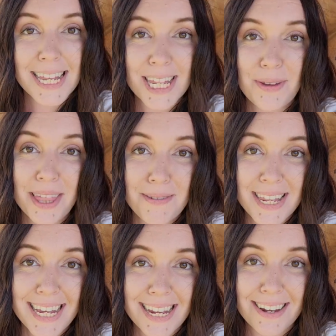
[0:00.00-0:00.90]
So that was
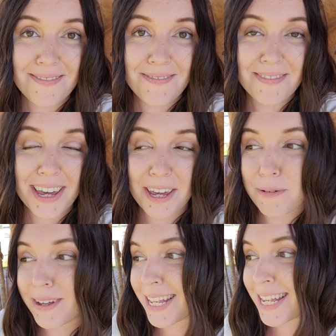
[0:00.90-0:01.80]
it. It
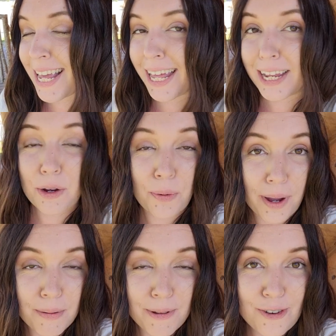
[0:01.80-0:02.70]
was an
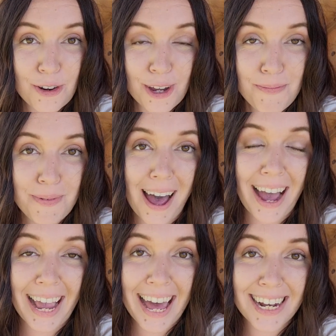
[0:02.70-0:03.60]
incredible trip.
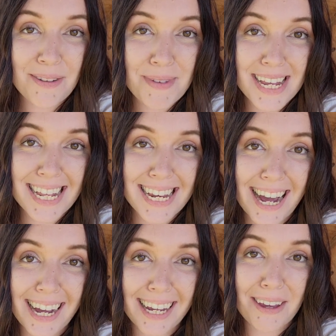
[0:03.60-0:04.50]
I had an amazing
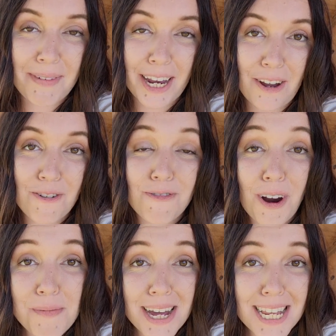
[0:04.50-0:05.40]
time. I know
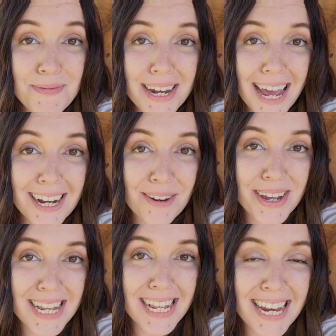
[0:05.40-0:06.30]
Farm Husband had an
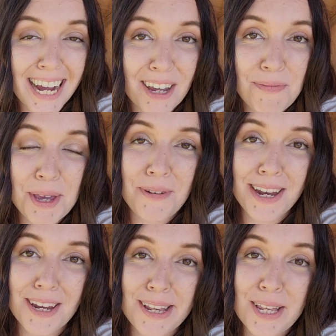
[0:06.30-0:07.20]
amazing time. He
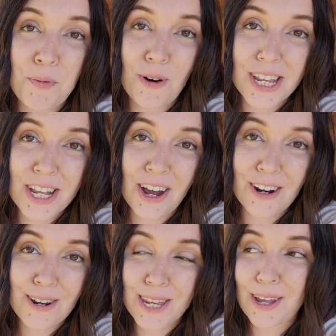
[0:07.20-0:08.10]
rented a sports
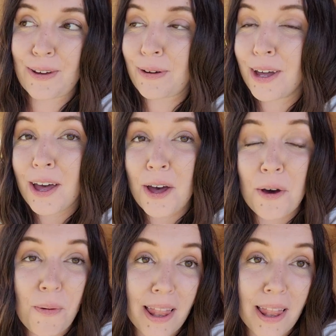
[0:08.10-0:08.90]
car, so while